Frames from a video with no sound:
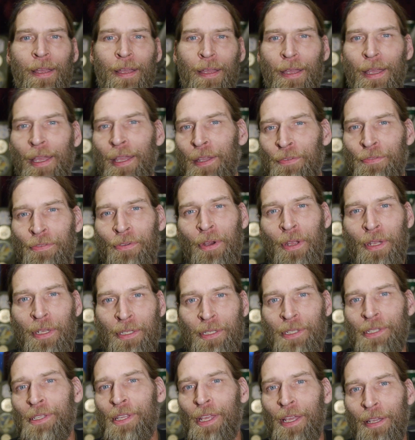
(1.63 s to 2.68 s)
Hey
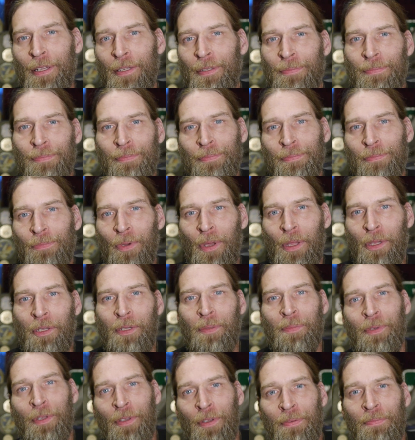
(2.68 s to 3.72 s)
friends,
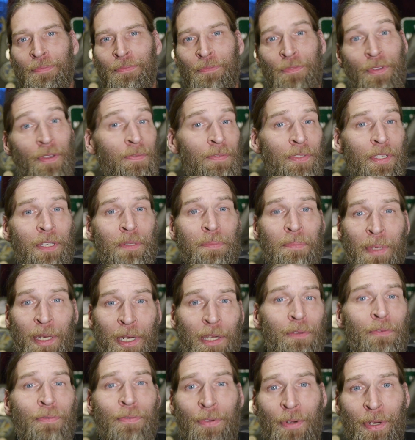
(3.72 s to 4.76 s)
welcome to 15
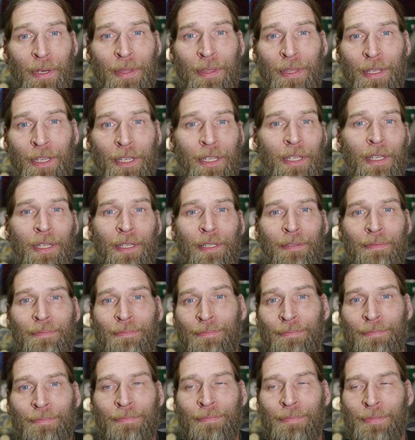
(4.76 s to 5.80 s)
Minute Free Thinking.
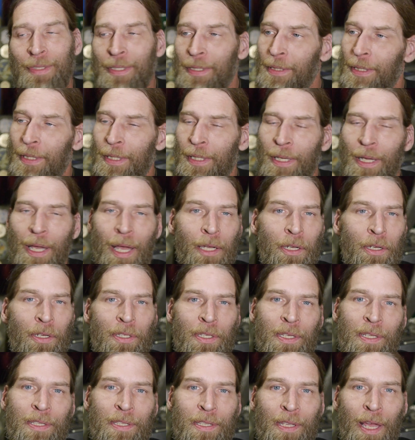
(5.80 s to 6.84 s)

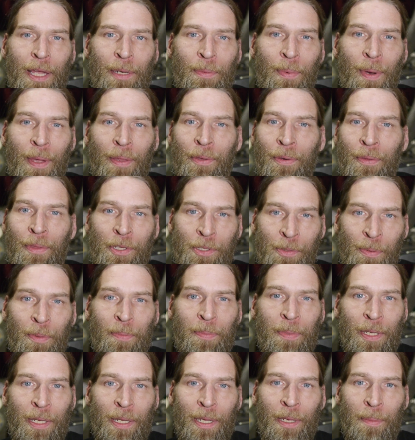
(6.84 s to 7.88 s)
Couldn't decide whether this would
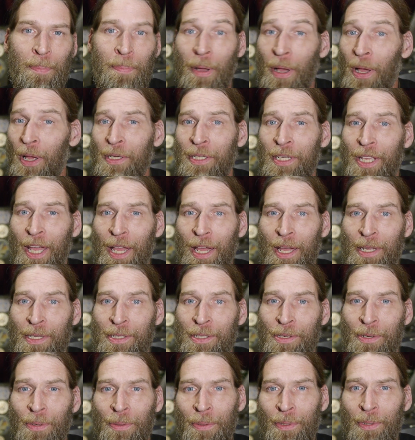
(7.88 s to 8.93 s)
be a
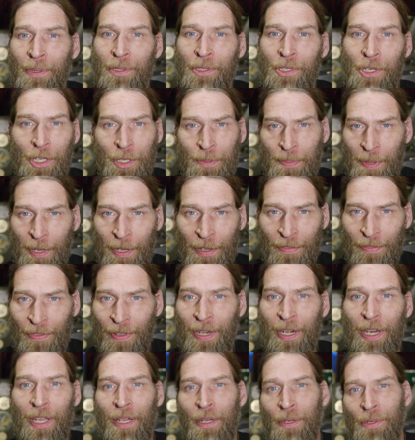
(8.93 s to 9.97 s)
podcast or just be a
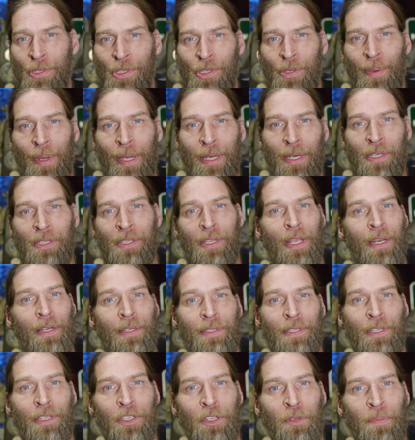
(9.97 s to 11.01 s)
video, so I decided
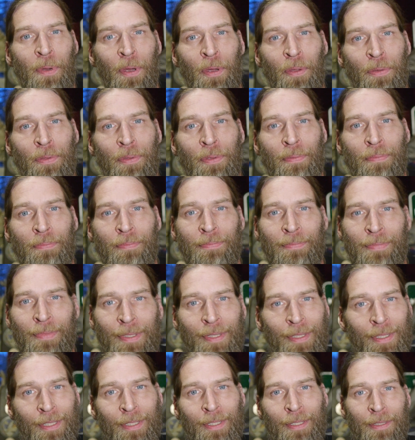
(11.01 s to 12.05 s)
to do both.
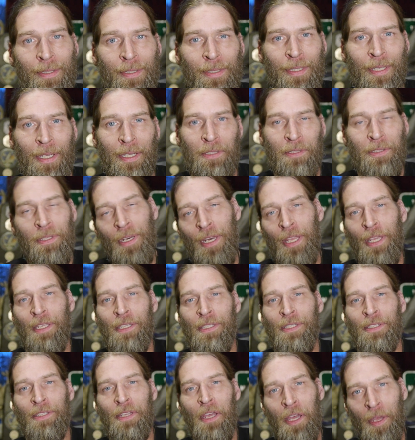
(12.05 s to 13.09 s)
And
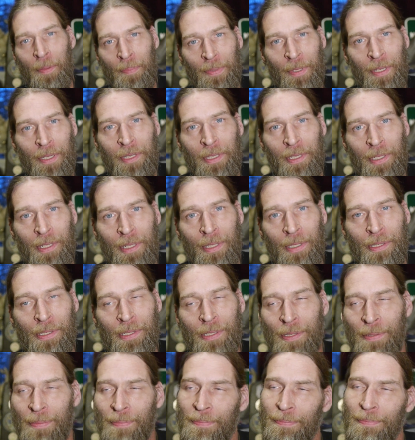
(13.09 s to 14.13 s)
today's topic
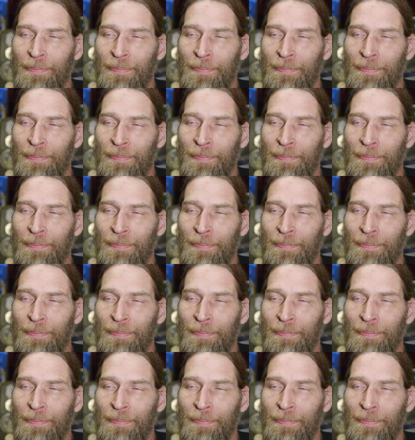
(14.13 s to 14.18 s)
is